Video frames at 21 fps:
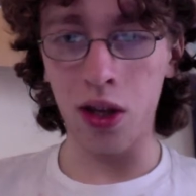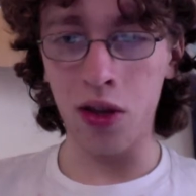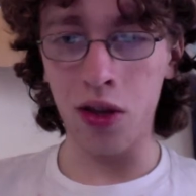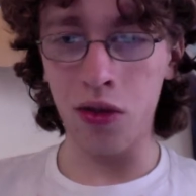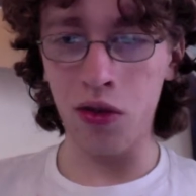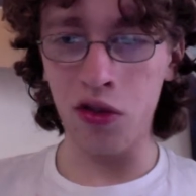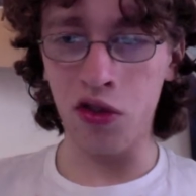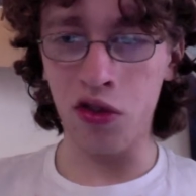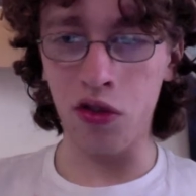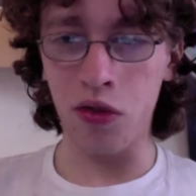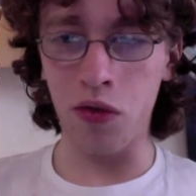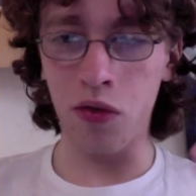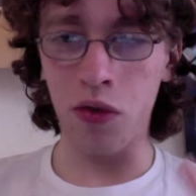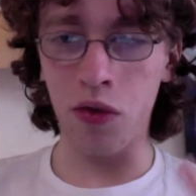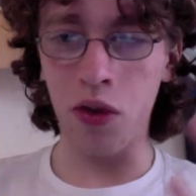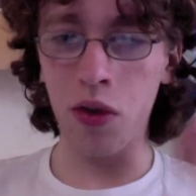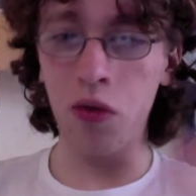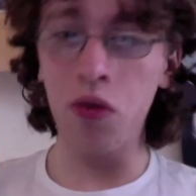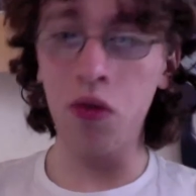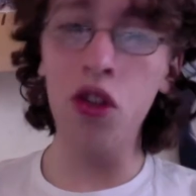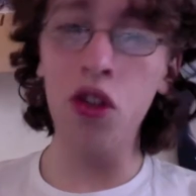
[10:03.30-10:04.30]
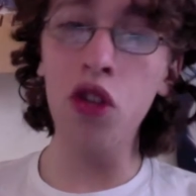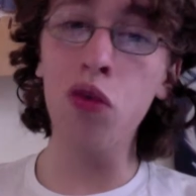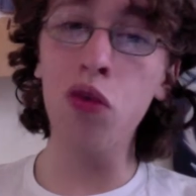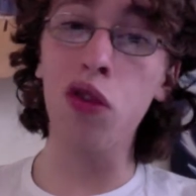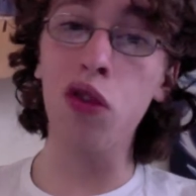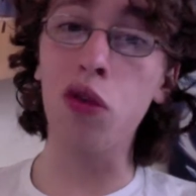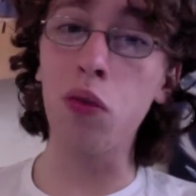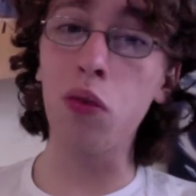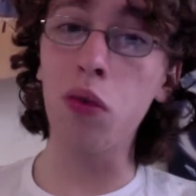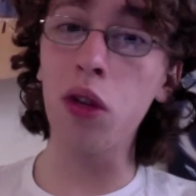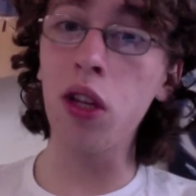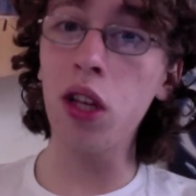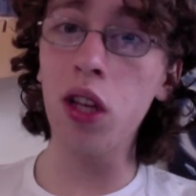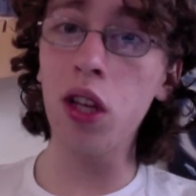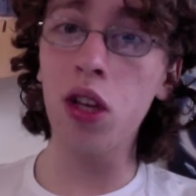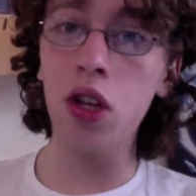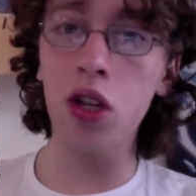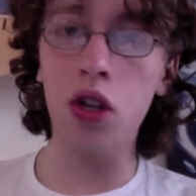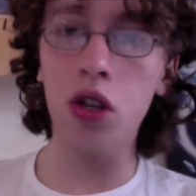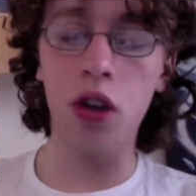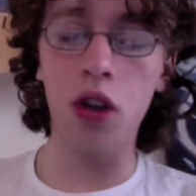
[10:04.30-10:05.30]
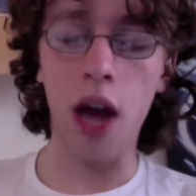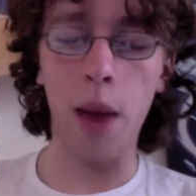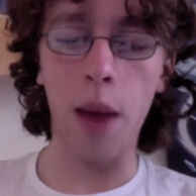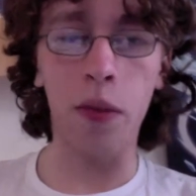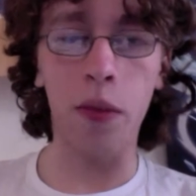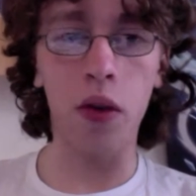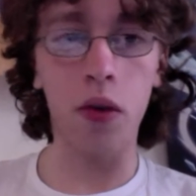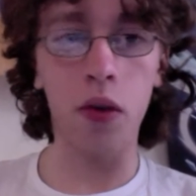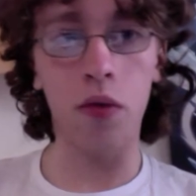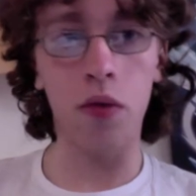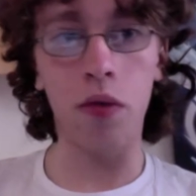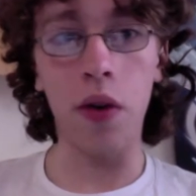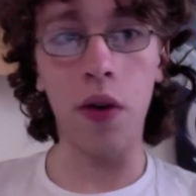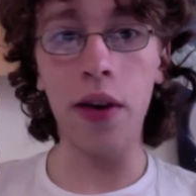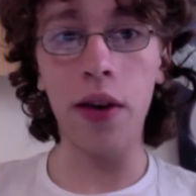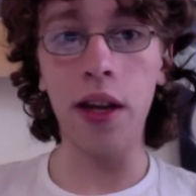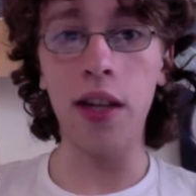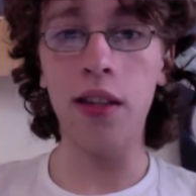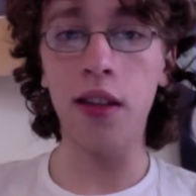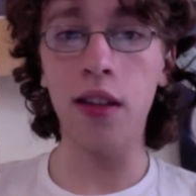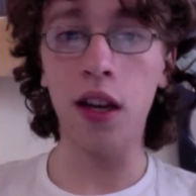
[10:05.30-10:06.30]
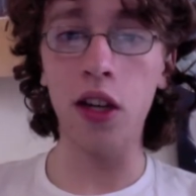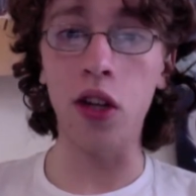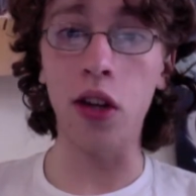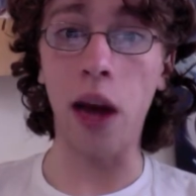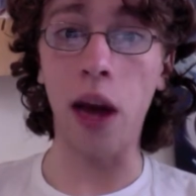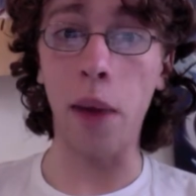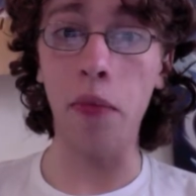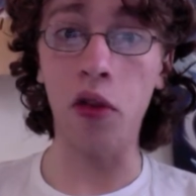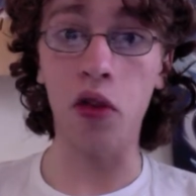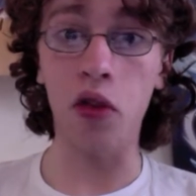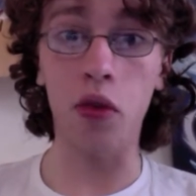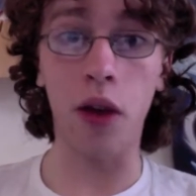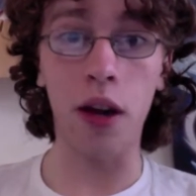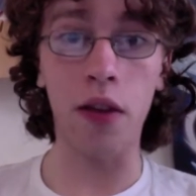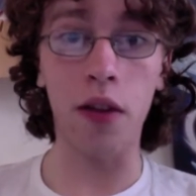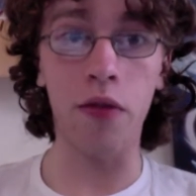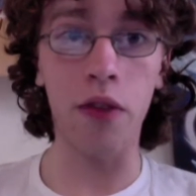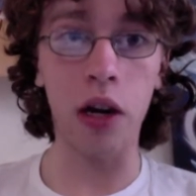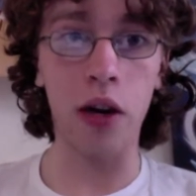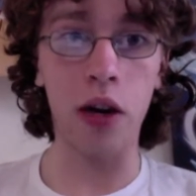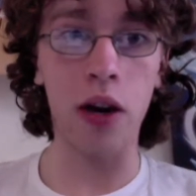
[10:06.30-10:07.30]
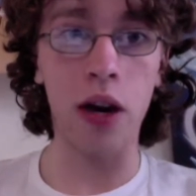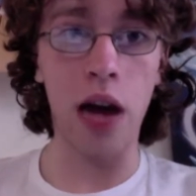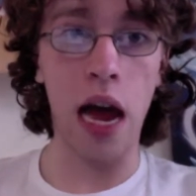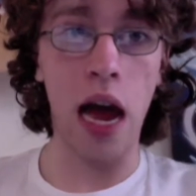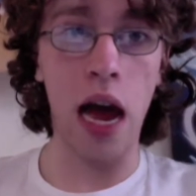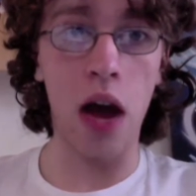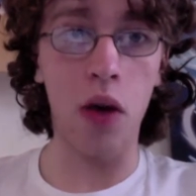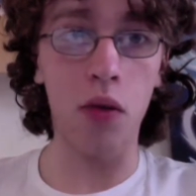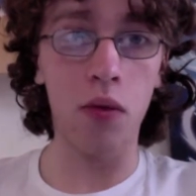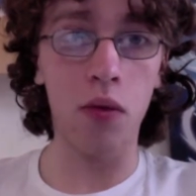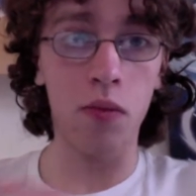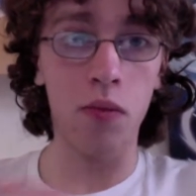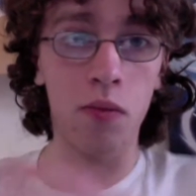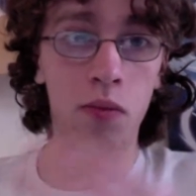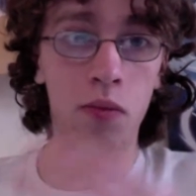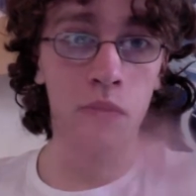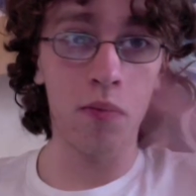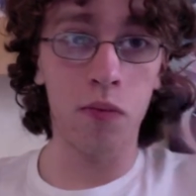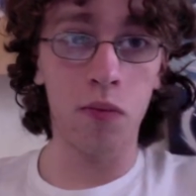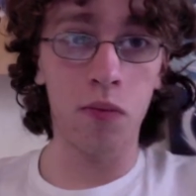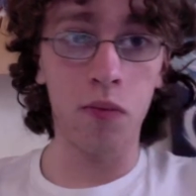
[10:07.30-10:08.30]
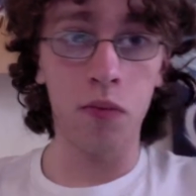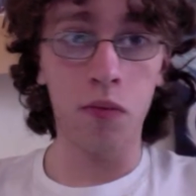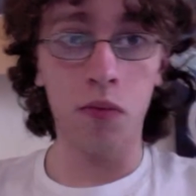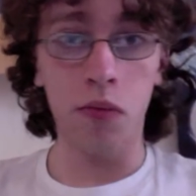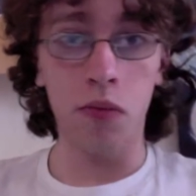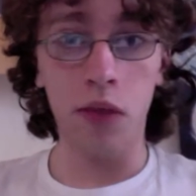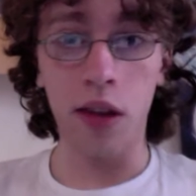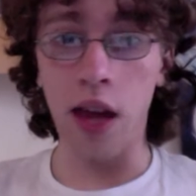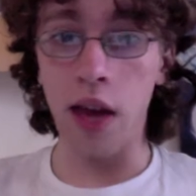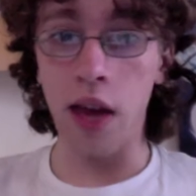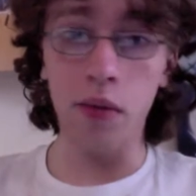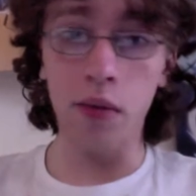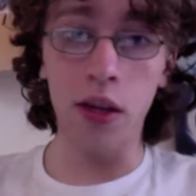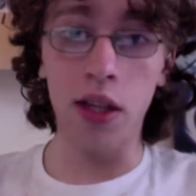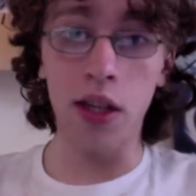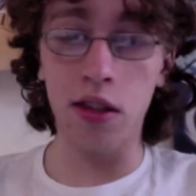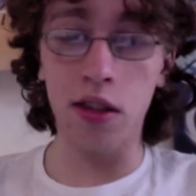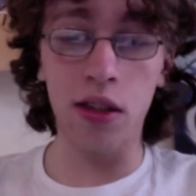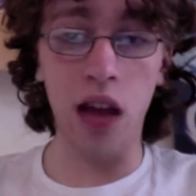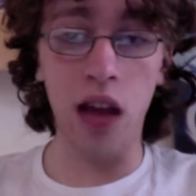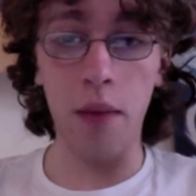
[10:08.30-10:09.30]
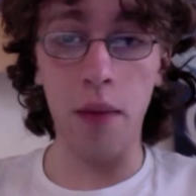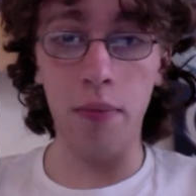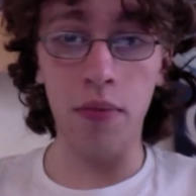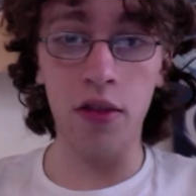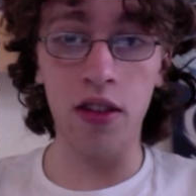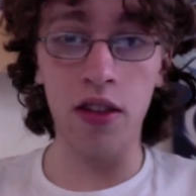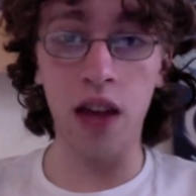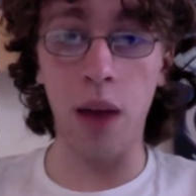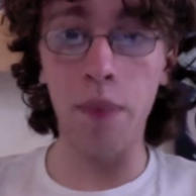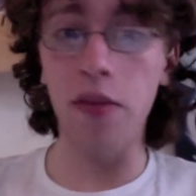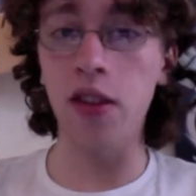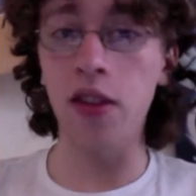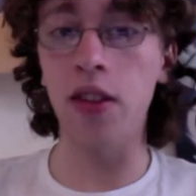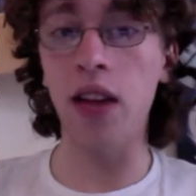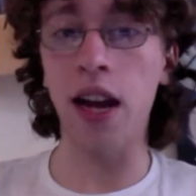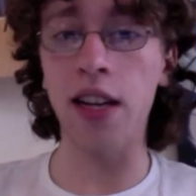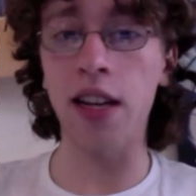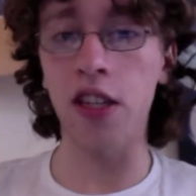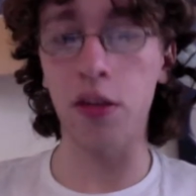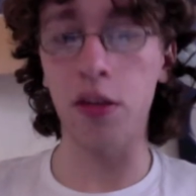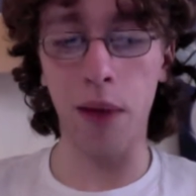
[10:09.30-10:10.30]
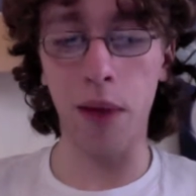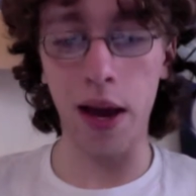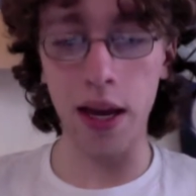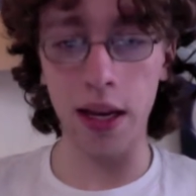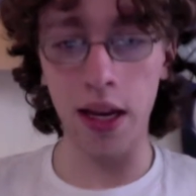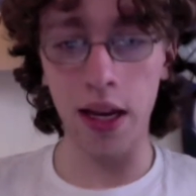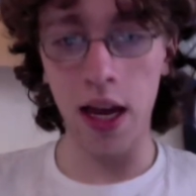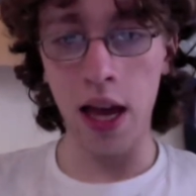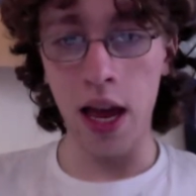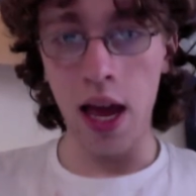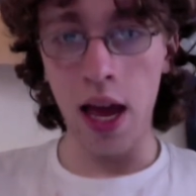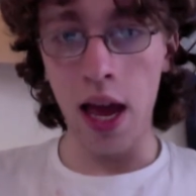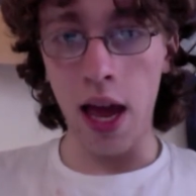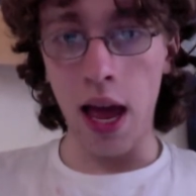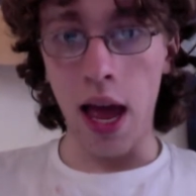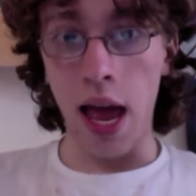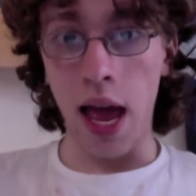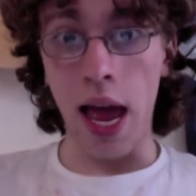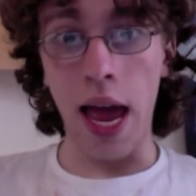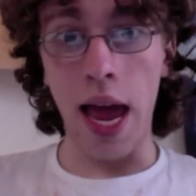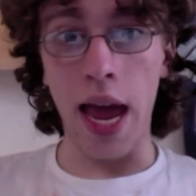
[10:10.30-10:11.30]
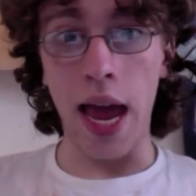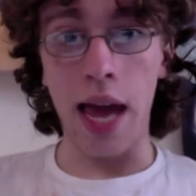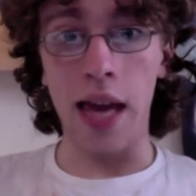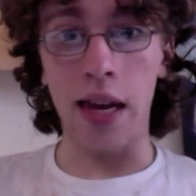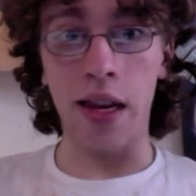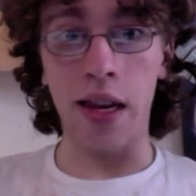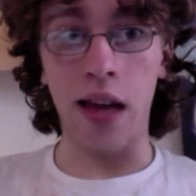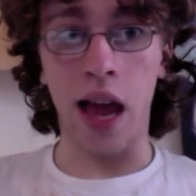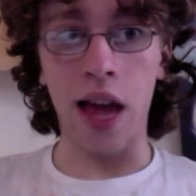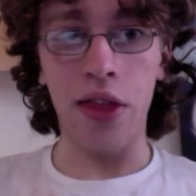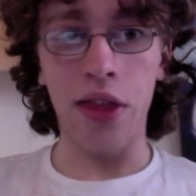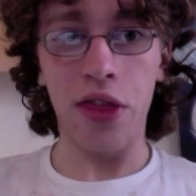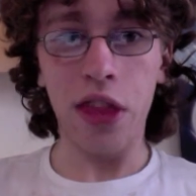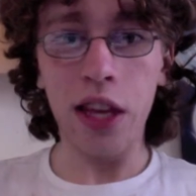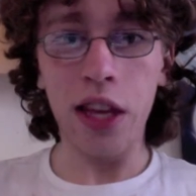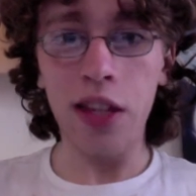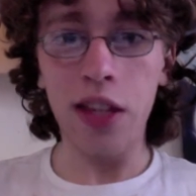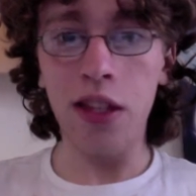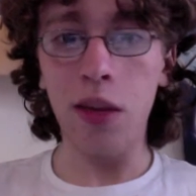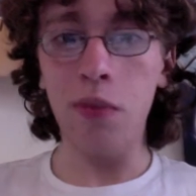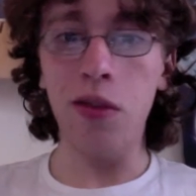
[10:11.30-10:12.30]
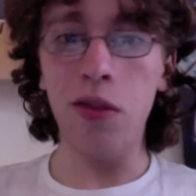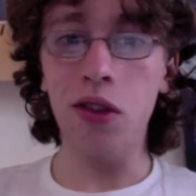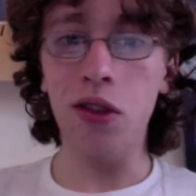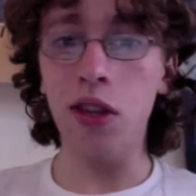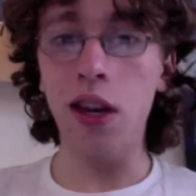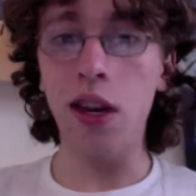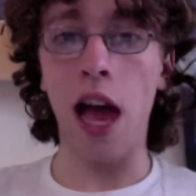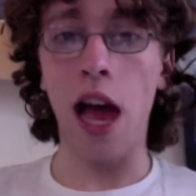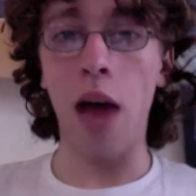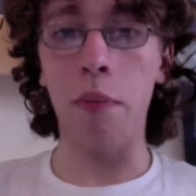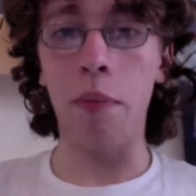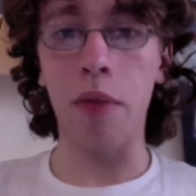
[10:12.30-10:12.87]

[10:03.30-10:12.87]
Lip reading: good chapter, very exciting chapter, trying to figure out how can we stop this guy's spike. And I think something's going to happen that next chapter. There's